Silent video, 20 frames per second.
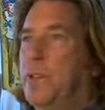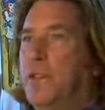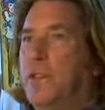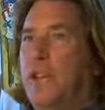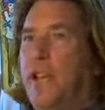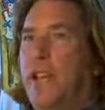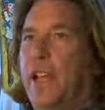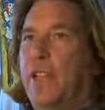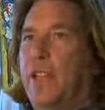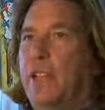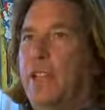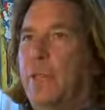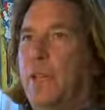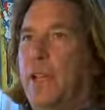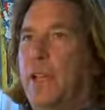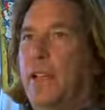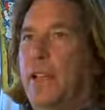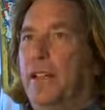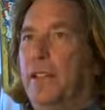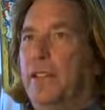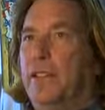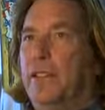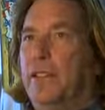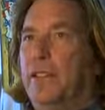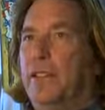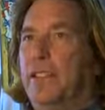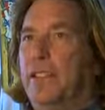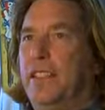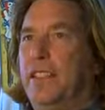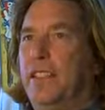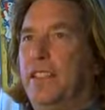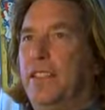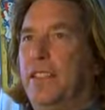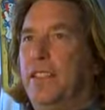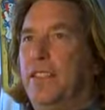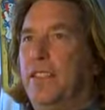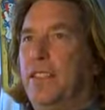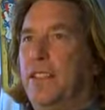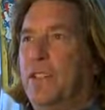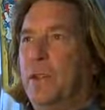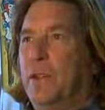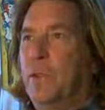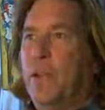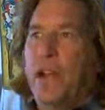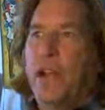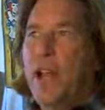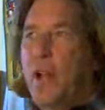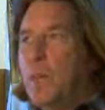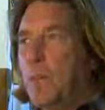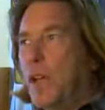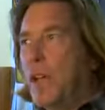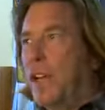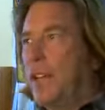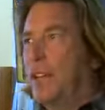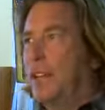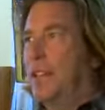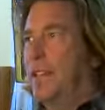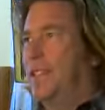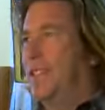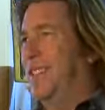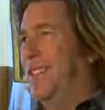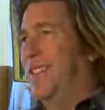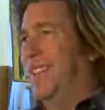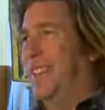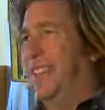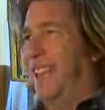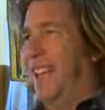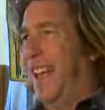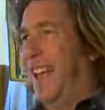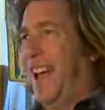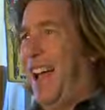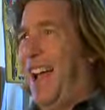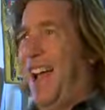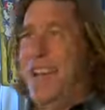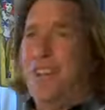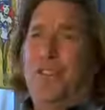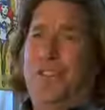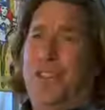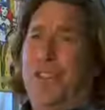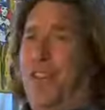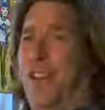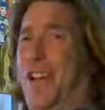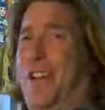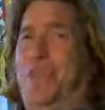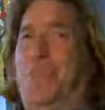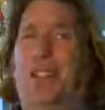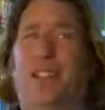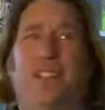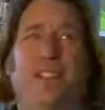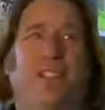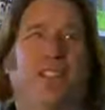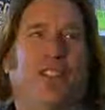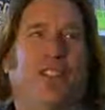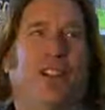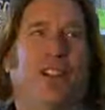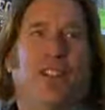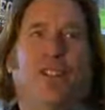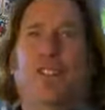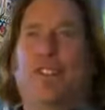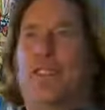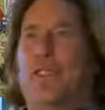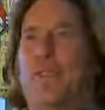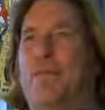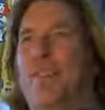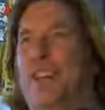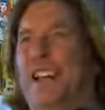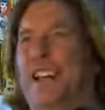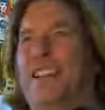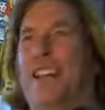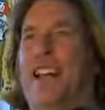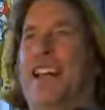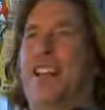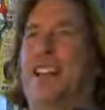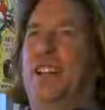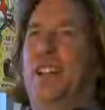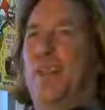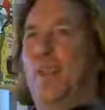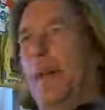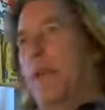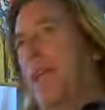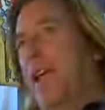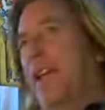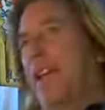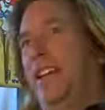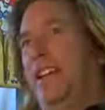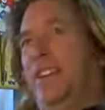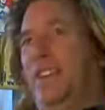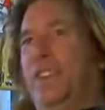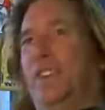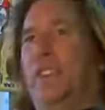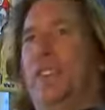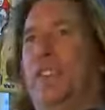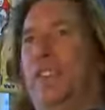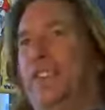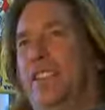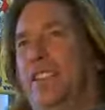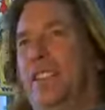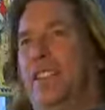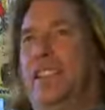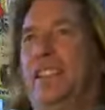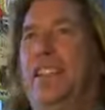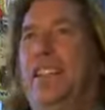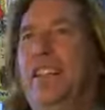jazzed about it, and he said, "Well, how much?" And I was like, "I don't know how much to charge for something like that. I know what my paintings are worth." And